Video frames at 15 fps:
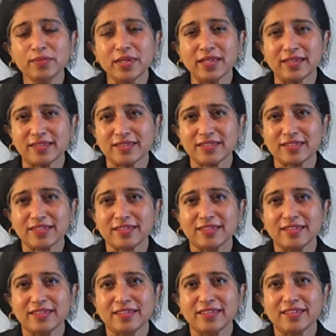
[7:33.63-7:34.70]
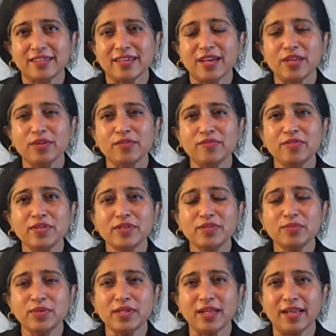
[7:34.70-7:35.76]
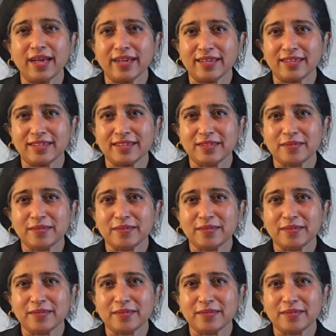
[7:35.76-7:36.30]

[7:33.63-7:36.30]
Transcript: minutes, and you're filled with a light.